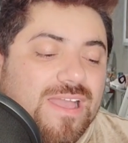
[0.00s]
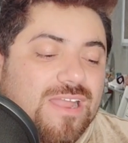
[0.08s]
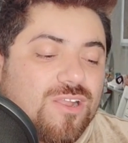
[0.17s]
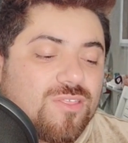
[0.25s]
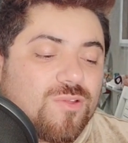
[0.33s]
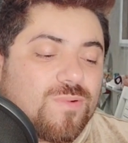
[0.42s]

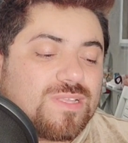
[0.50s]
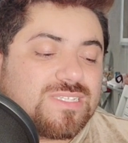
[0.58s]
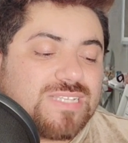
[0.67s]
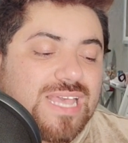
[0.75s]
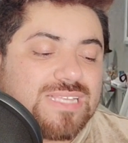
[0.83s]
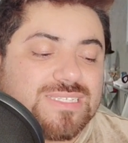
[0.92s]
Another one
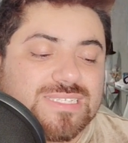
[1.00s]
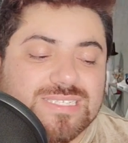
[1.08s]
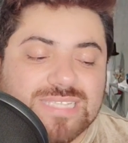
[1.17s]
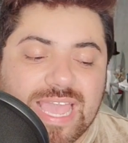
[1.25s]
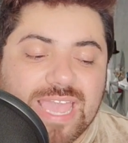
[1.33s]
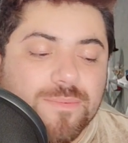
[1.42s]
says,
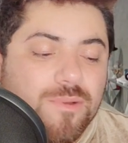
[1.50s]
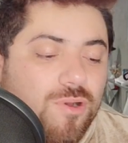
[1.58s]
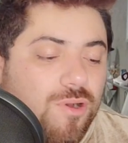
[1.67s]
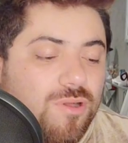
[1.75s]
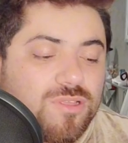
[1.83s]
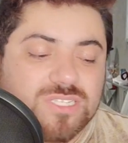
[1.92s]
same
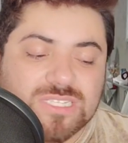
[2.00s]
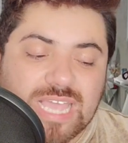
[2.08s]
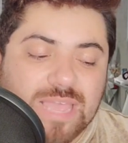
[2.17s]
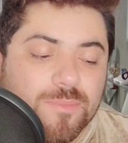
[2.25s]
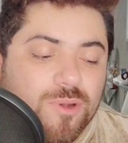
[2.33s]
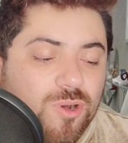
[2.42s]
old,
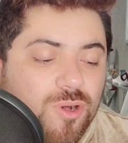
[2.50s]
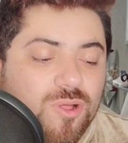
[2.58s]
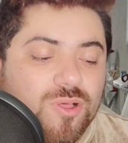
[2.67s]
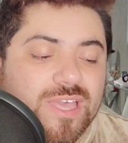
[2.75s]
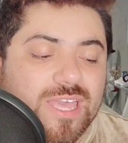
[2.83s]
same old.